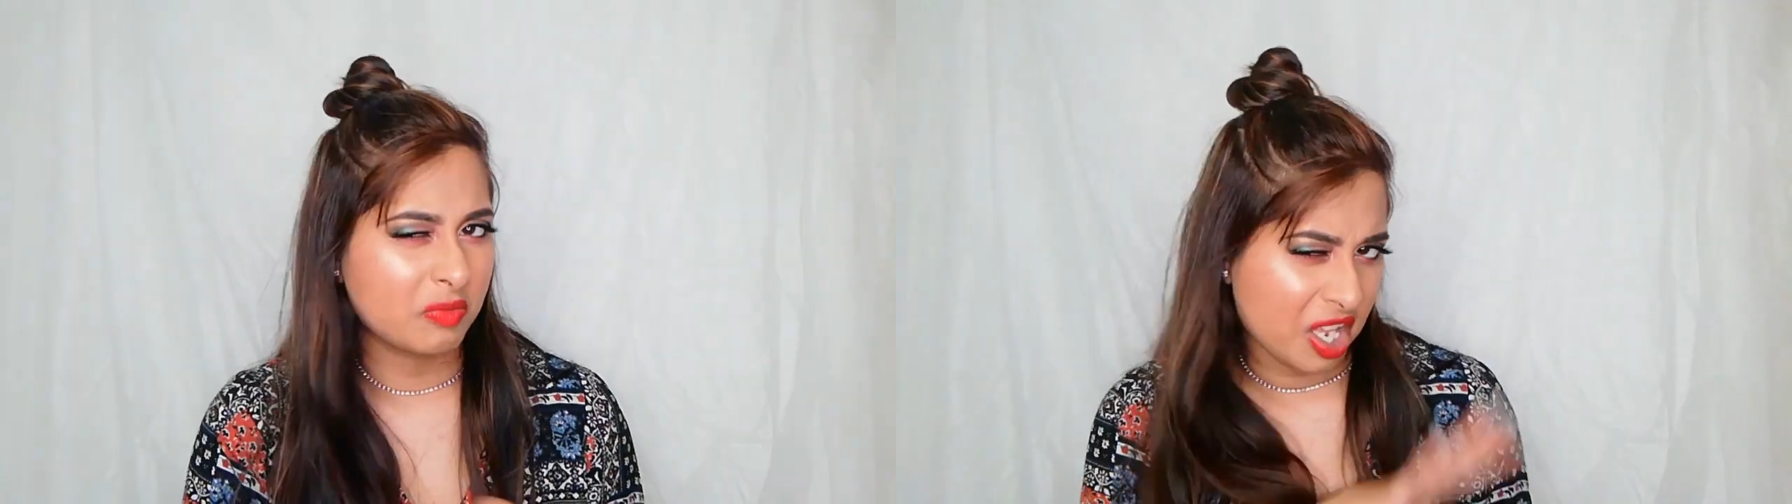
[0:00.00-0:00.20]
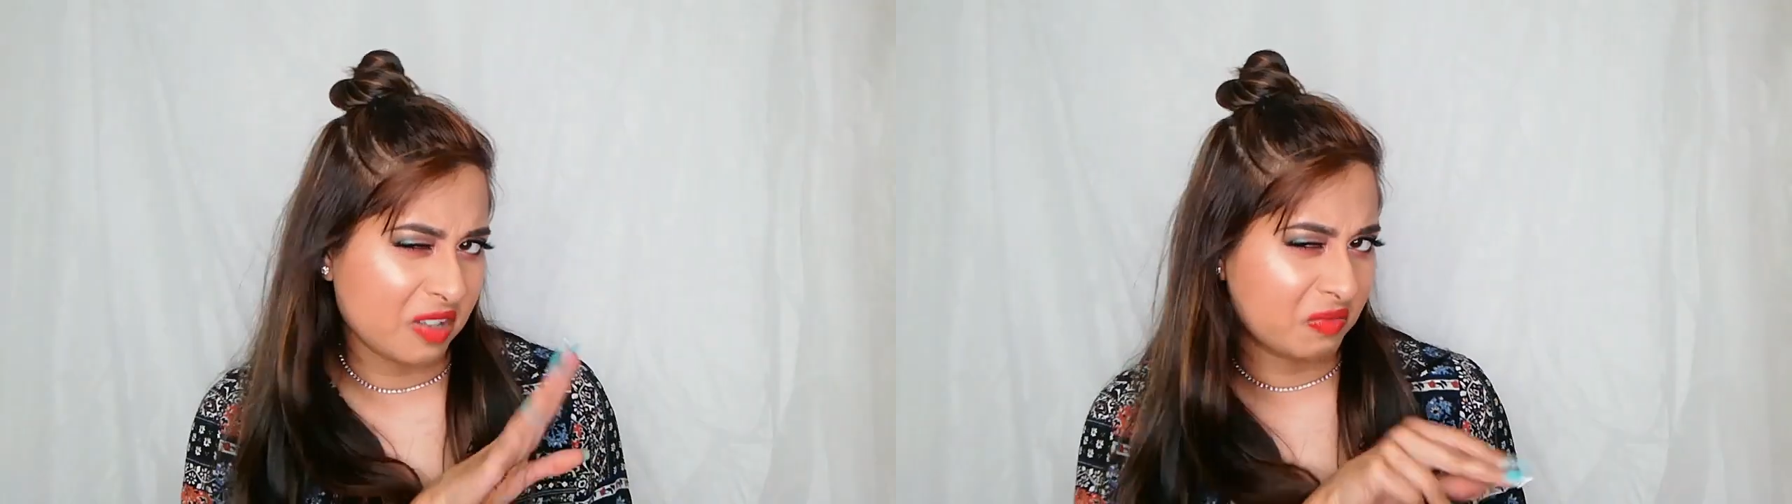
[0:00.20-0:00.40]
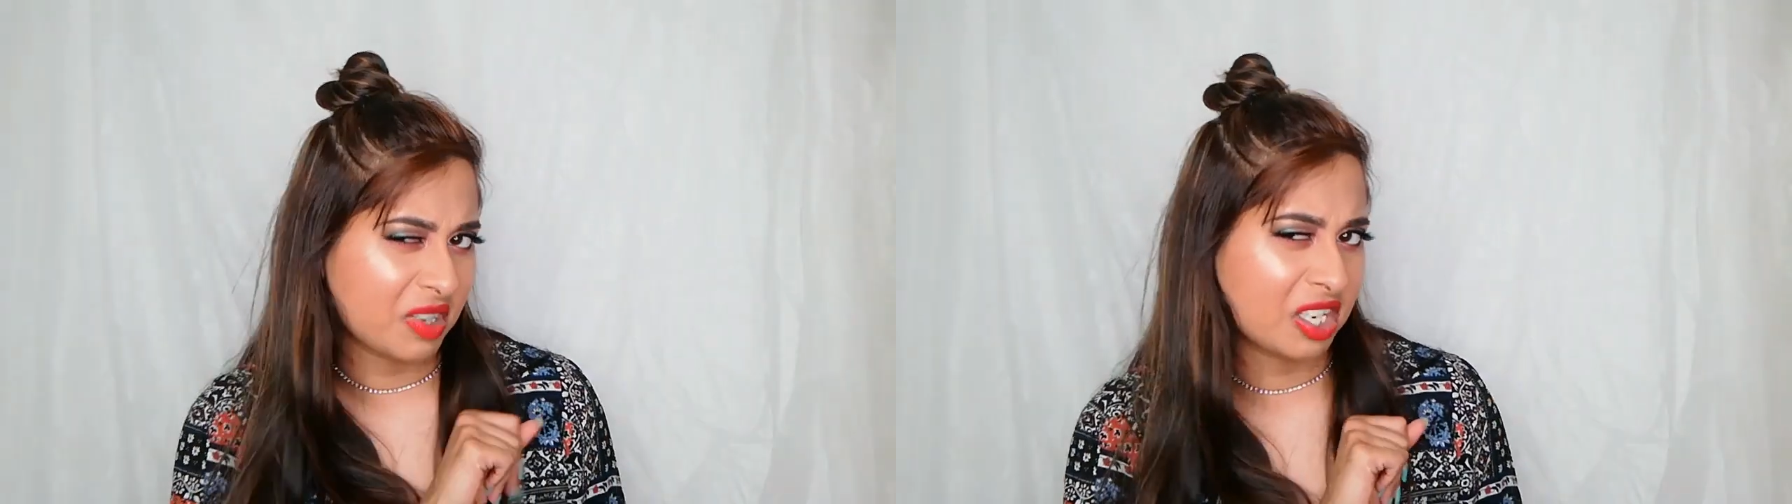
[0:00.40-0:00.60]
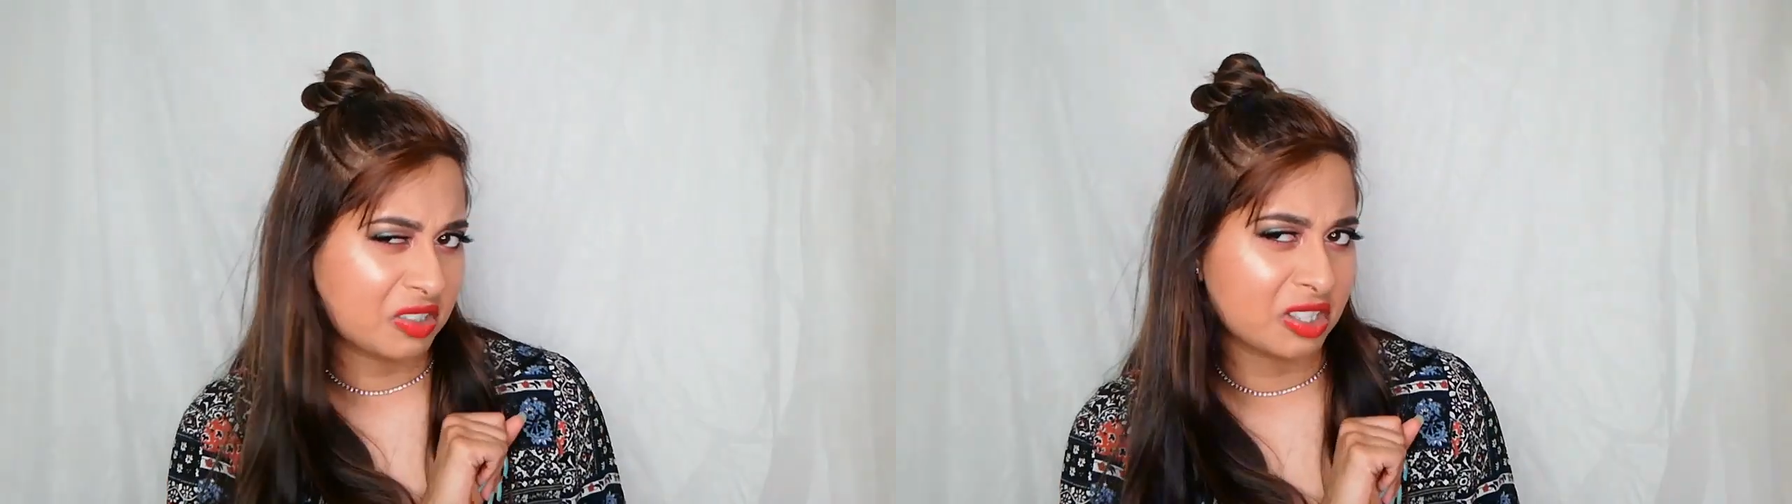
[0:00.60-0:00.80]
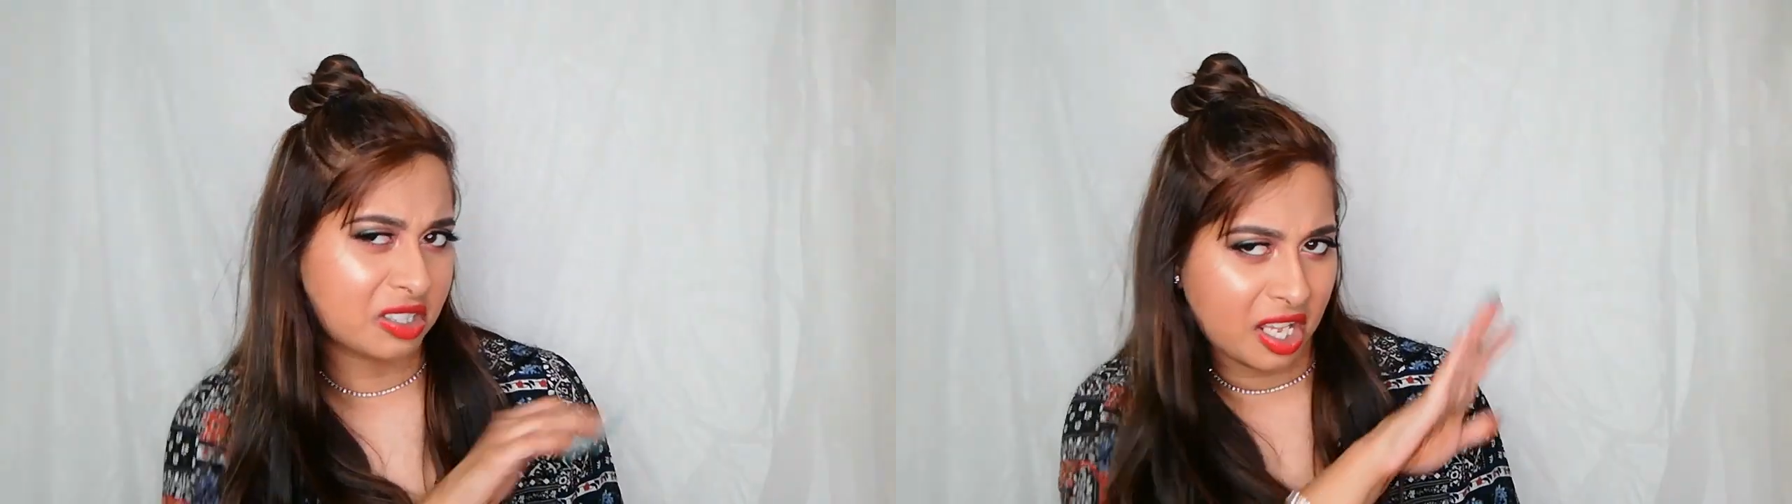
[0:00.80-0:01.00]
They, they
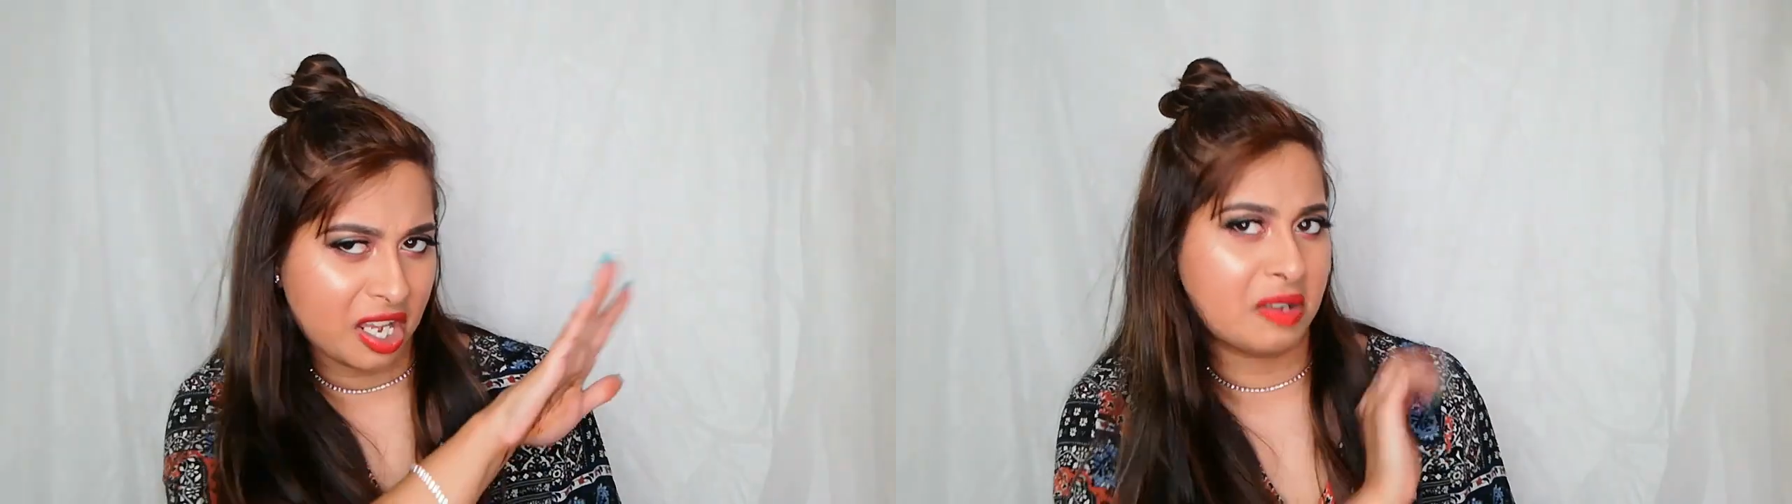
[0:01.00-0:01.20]
just say